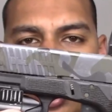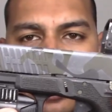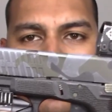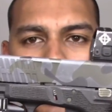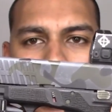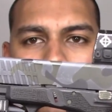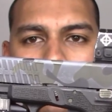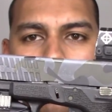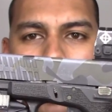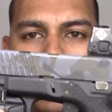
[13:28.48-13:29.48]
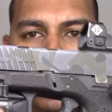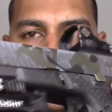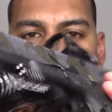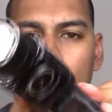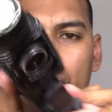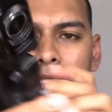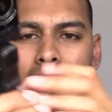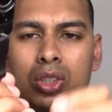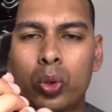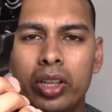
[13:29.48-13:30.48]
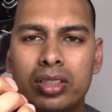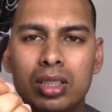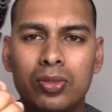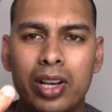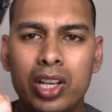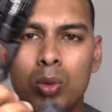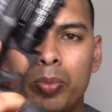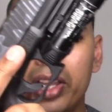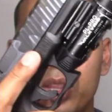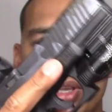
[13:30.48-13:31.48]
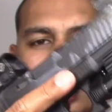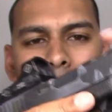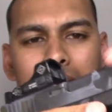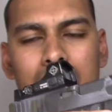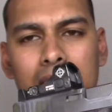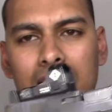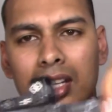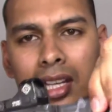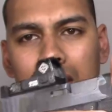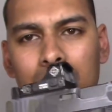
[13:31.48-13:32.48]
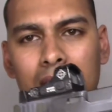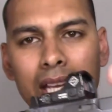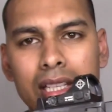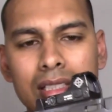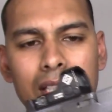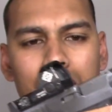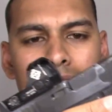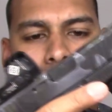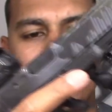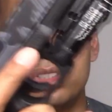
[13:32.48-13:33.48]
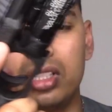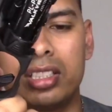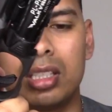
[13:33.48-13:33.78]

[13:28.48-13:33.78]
I've done 1 or 2 things to this. This firearm, by the way, guys, is empty and safe, so don't stress